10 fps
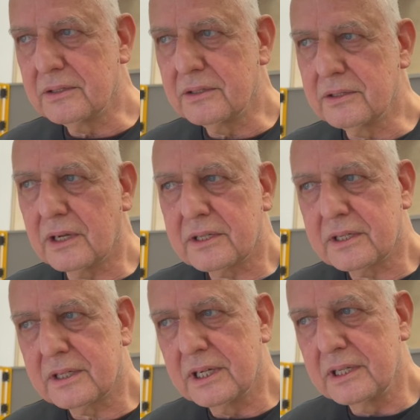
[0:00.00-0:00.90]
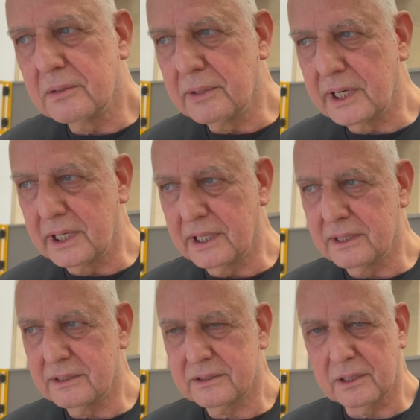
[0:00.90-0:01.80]
Not in the
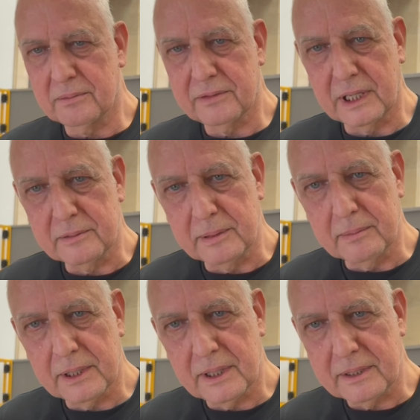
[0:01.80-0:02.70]
way some French people are,